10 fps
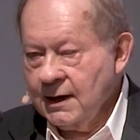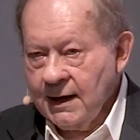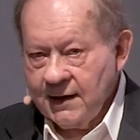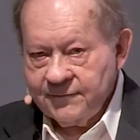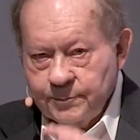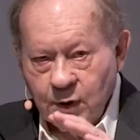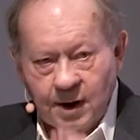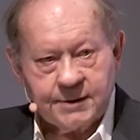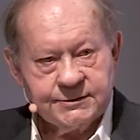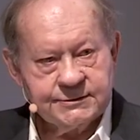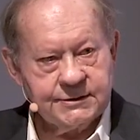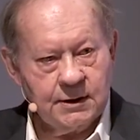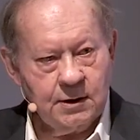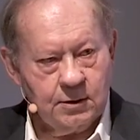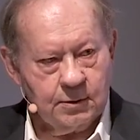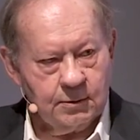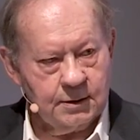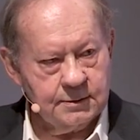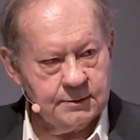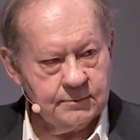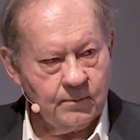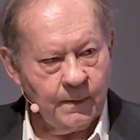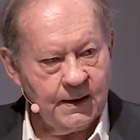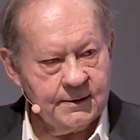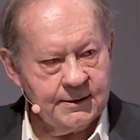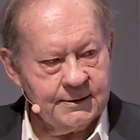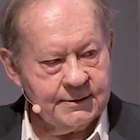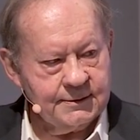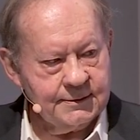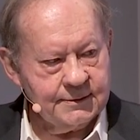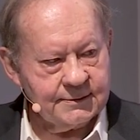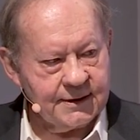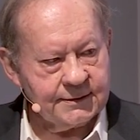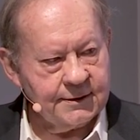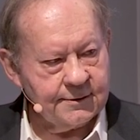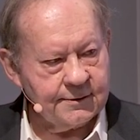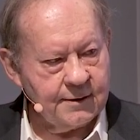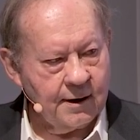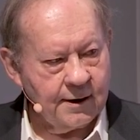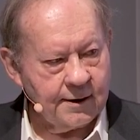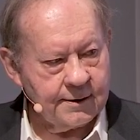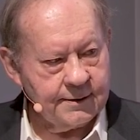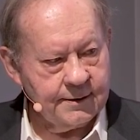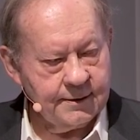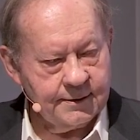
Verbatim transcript: of parts to whole. That there are